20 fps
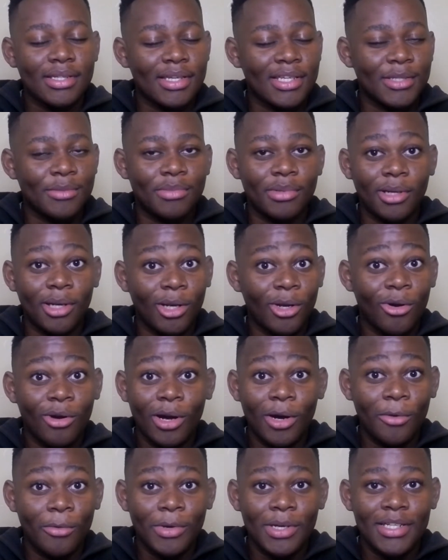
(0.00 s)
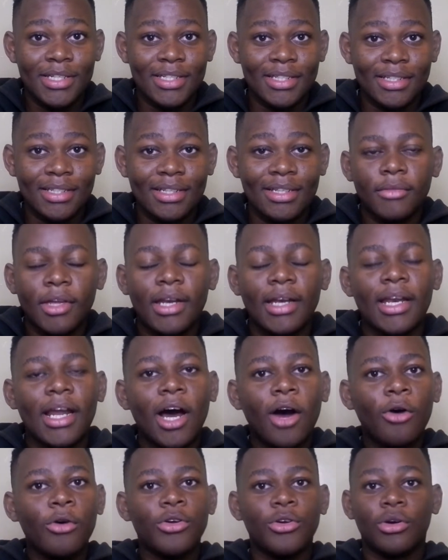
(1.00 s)
has been long awaited. And
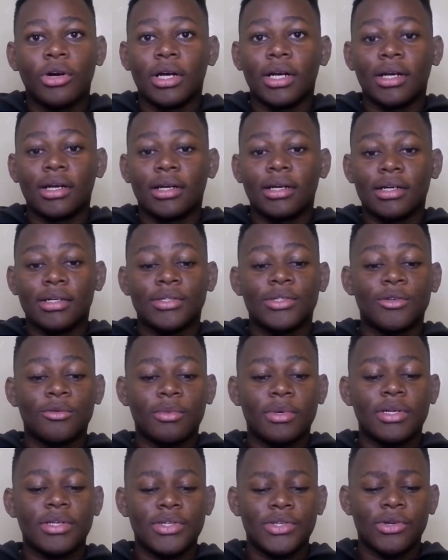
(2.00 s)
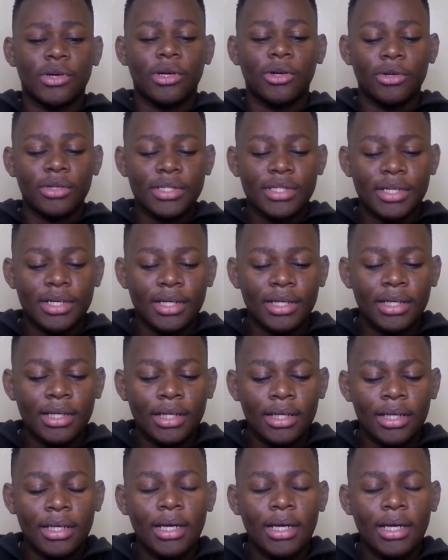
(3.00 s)
now you can customize your lock screen,